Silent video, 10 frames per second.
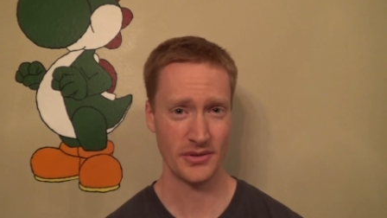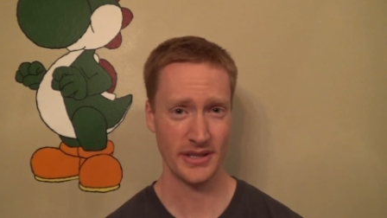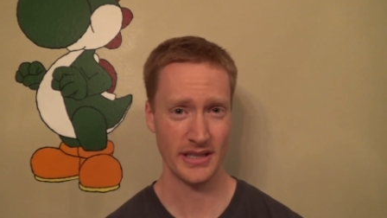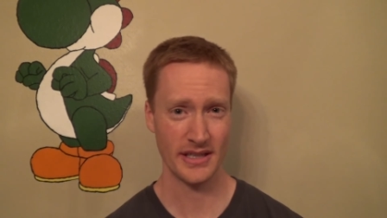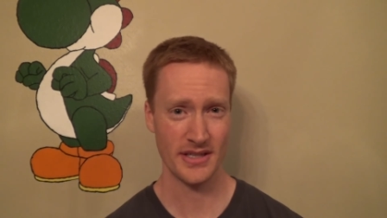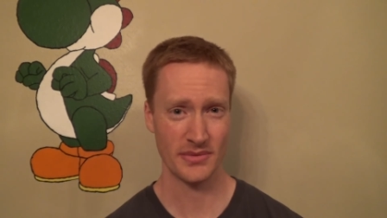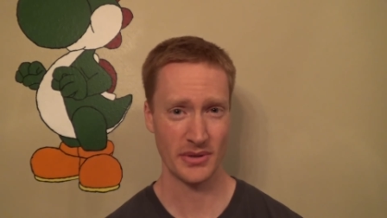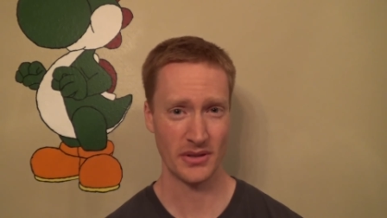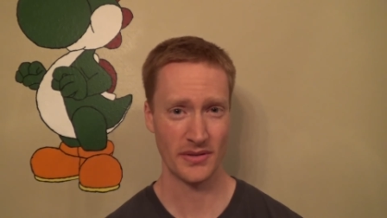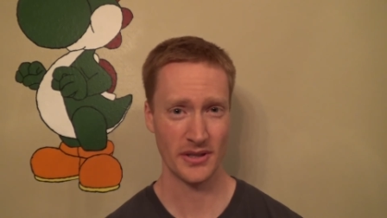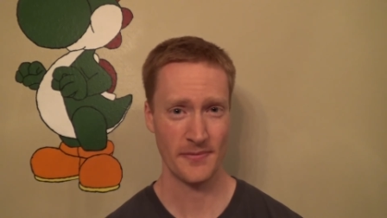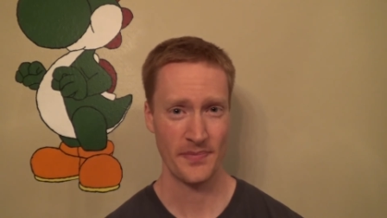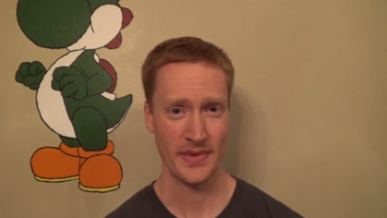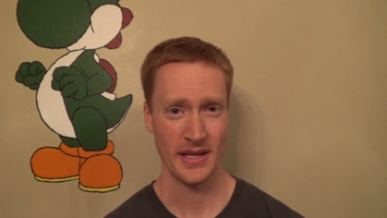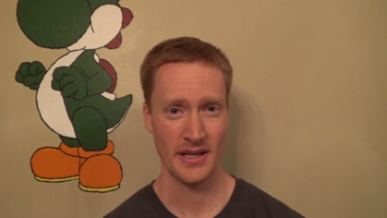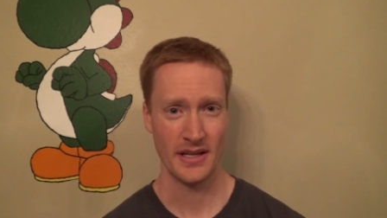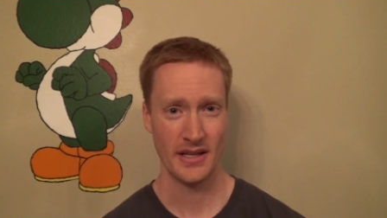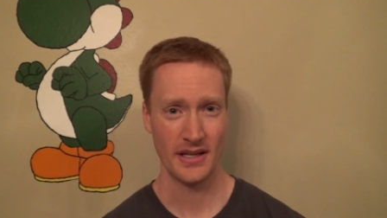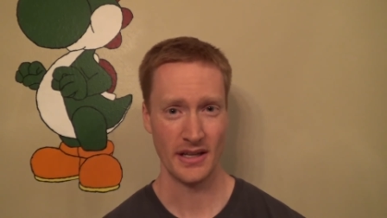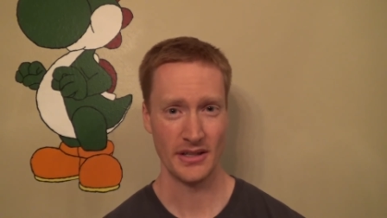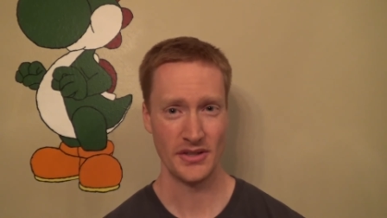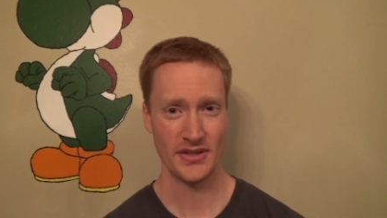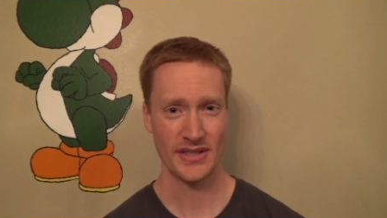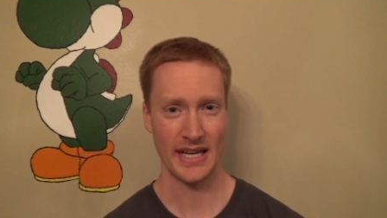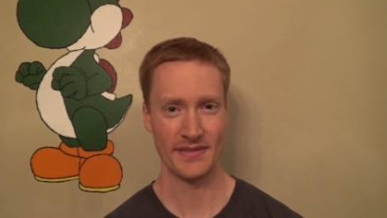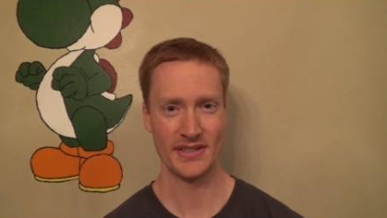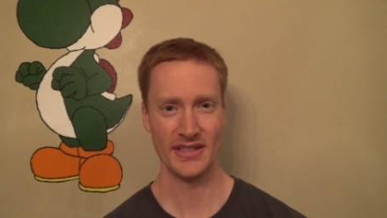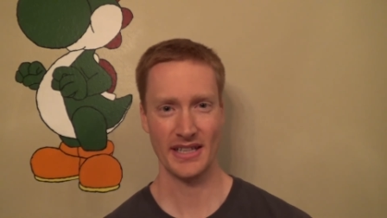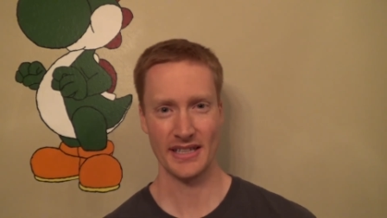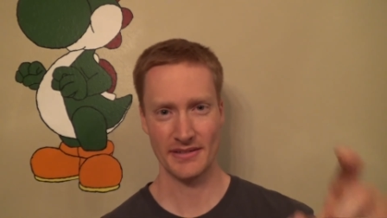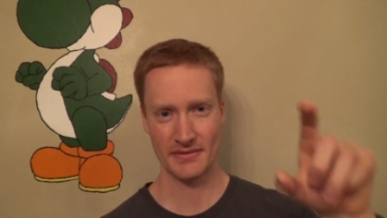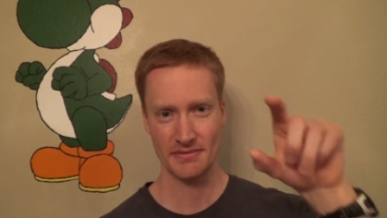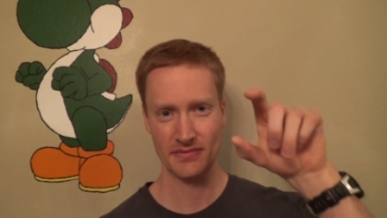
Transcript: routine I just went over, you just have to set it